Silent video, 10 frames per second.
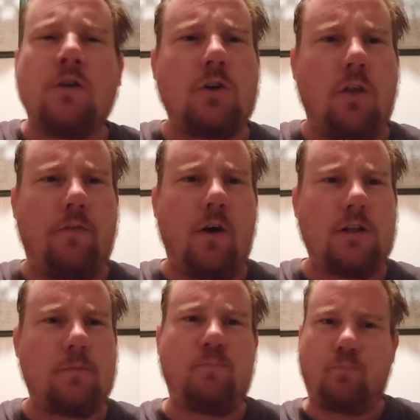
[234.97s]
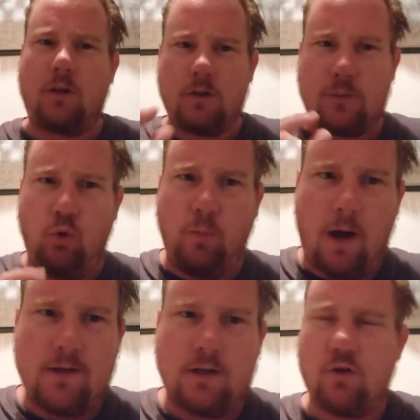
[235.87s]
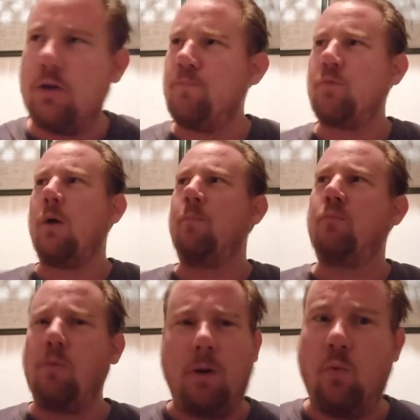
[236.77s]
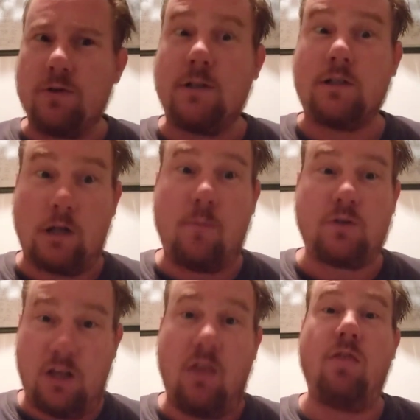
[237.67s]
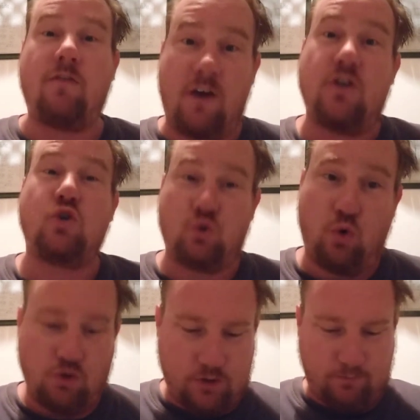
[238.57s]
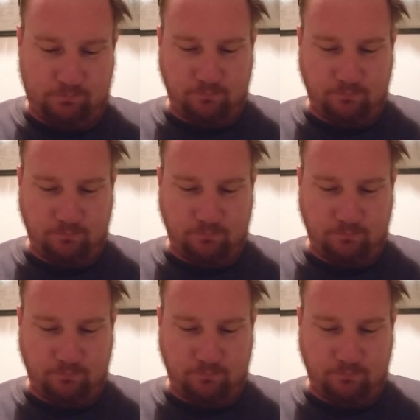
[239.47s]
so the first small bite I took probably wasn't dipped in the feta sauce.